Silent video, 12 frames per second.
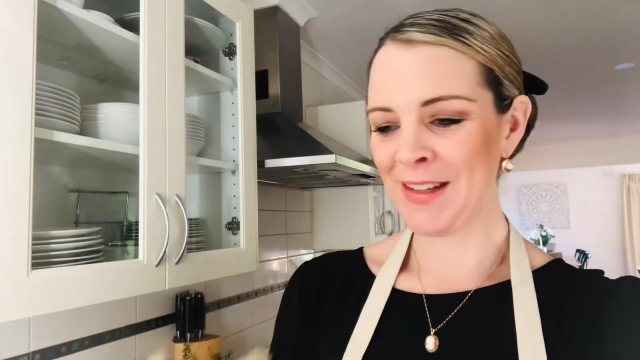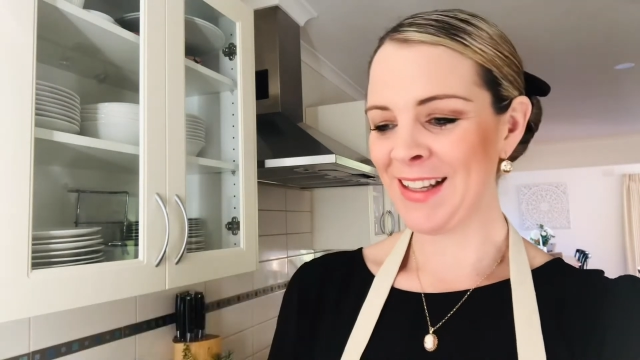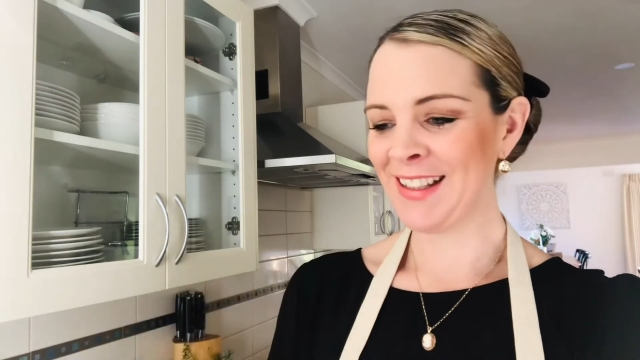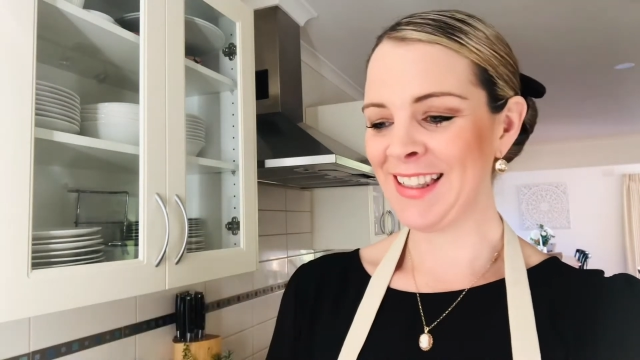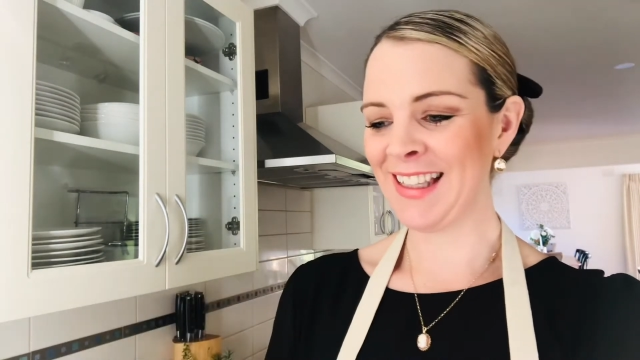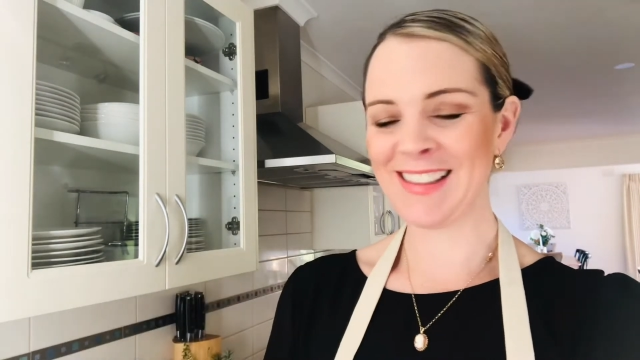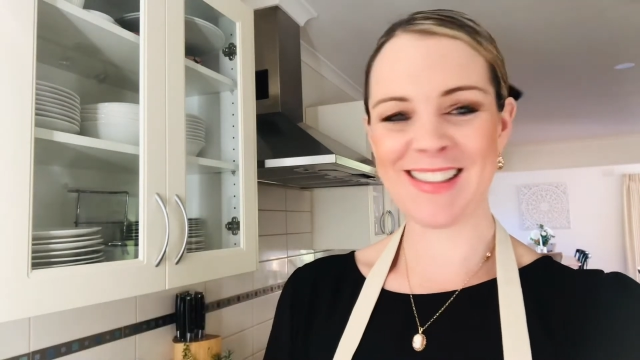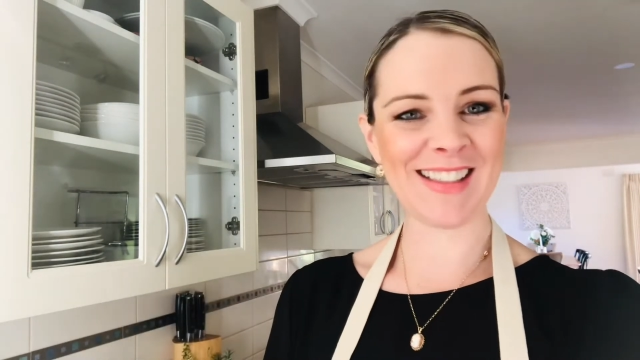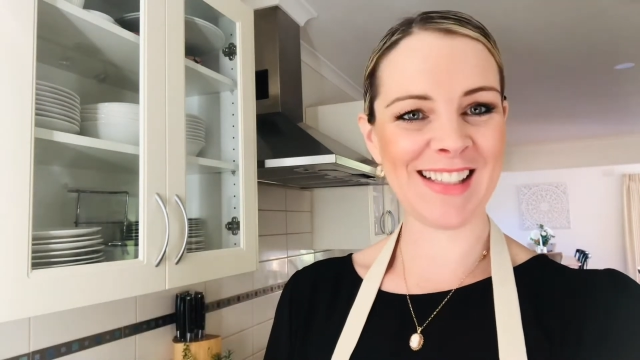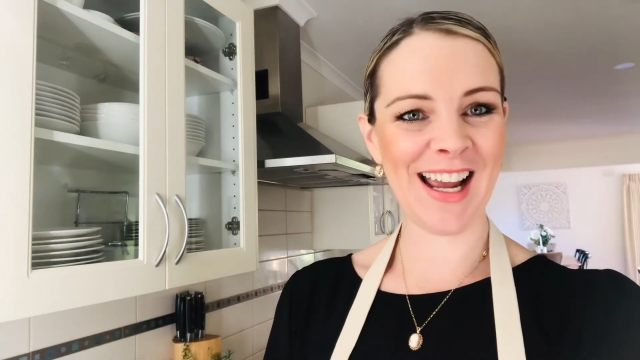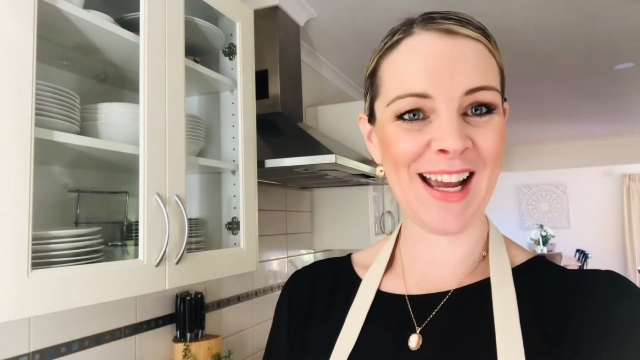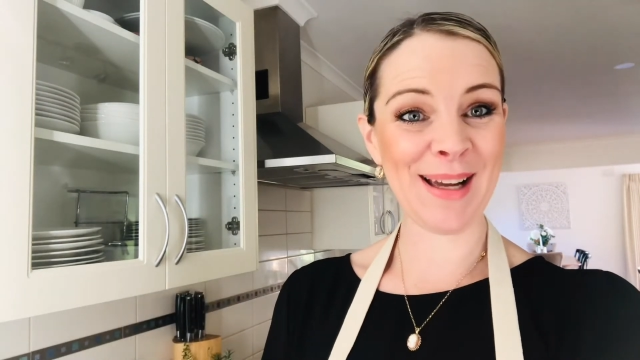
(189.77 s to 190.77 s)
Let's
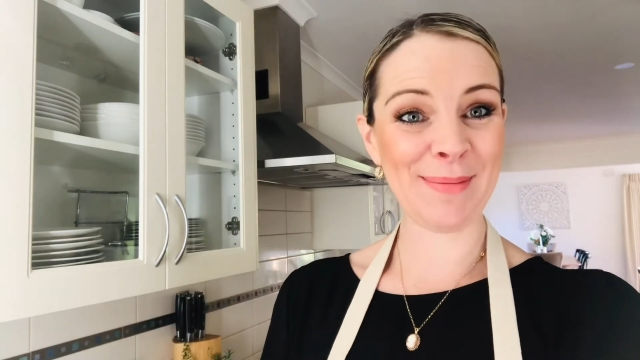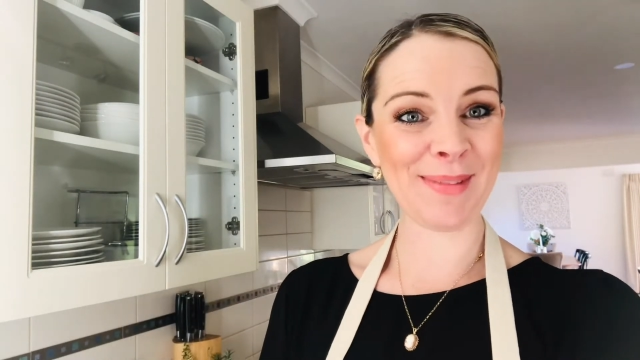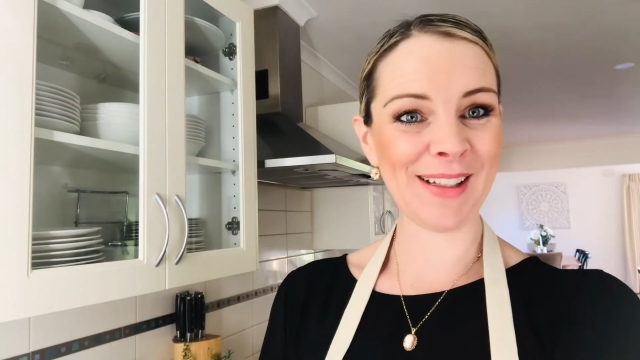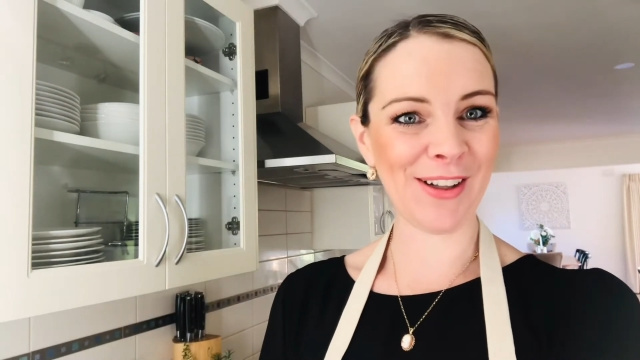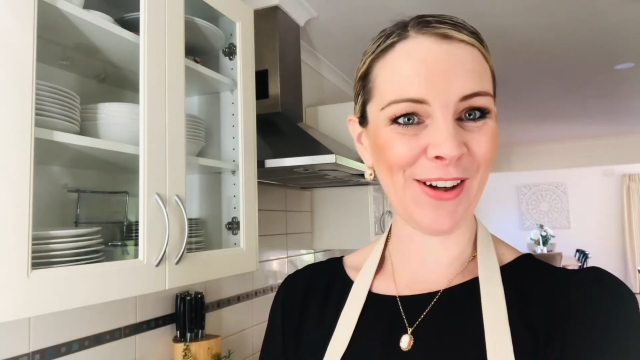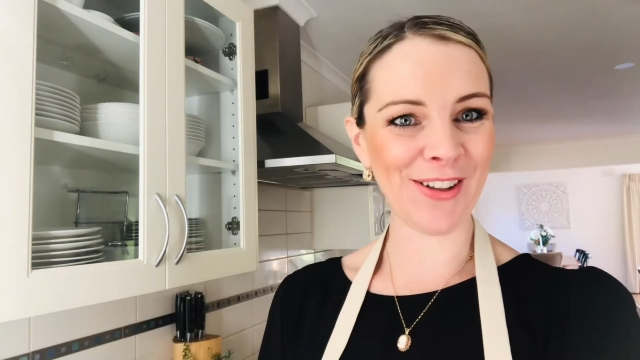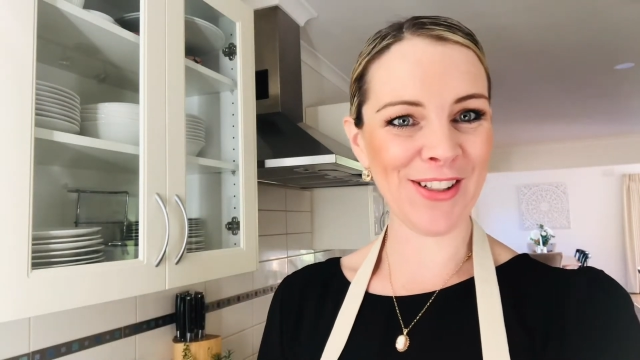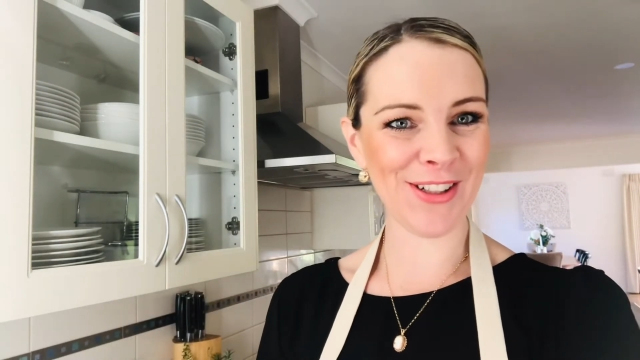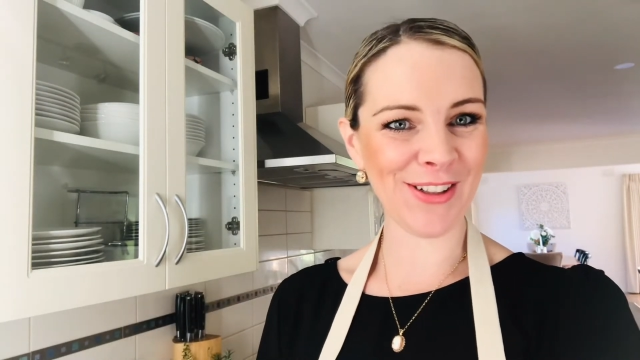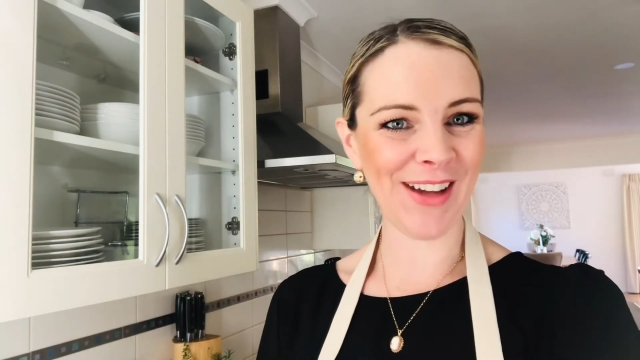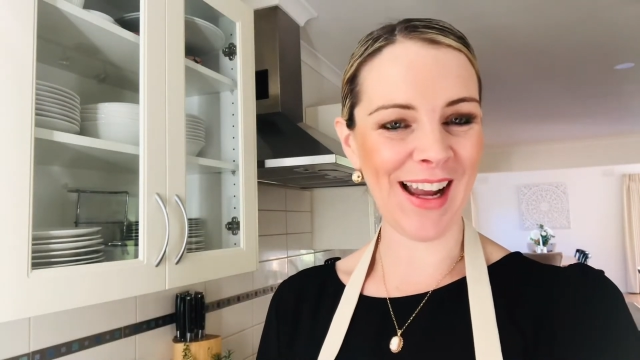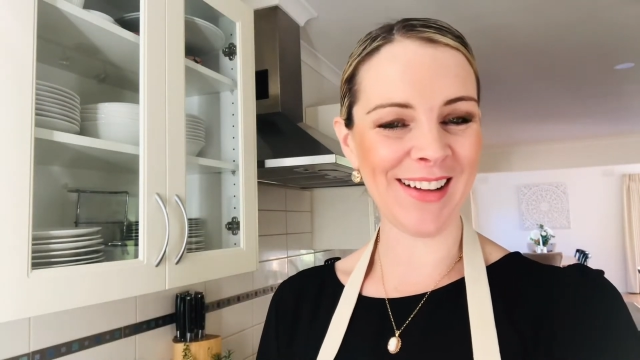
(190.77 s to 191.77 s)
go
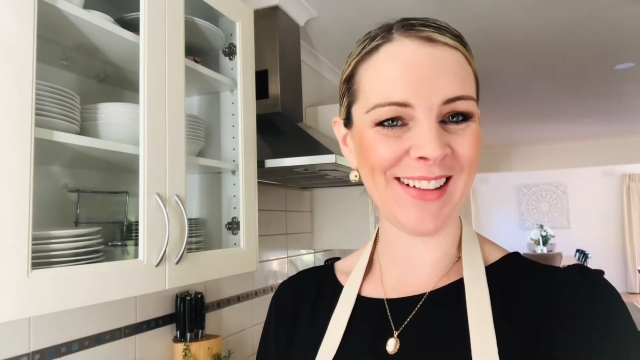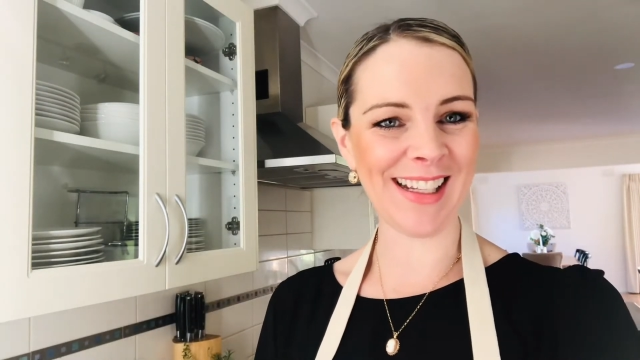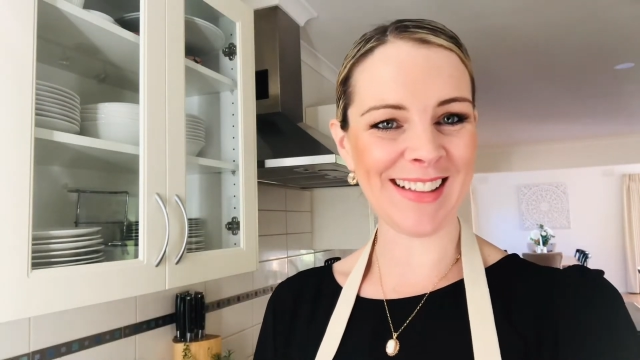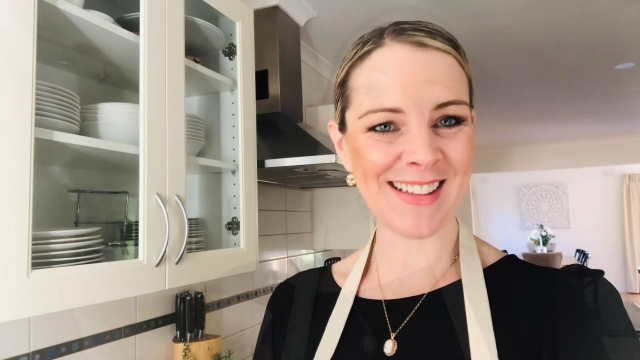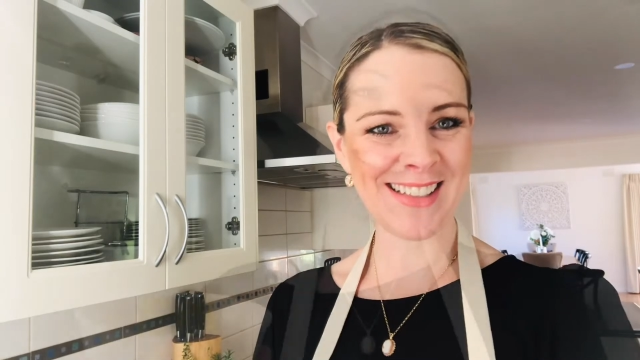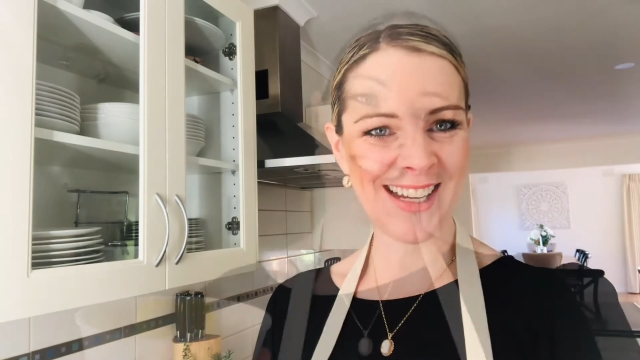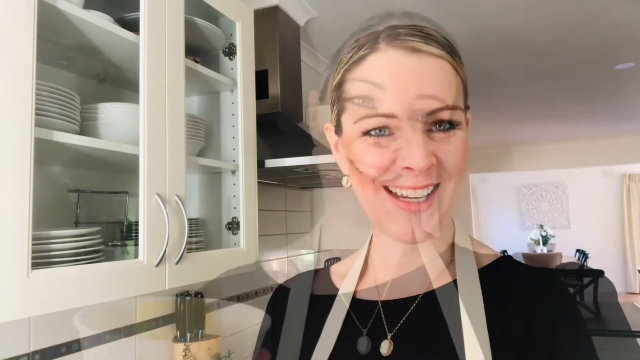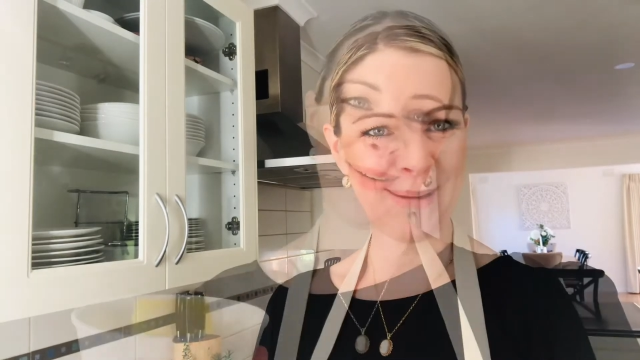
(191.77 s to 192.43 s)
to our next step.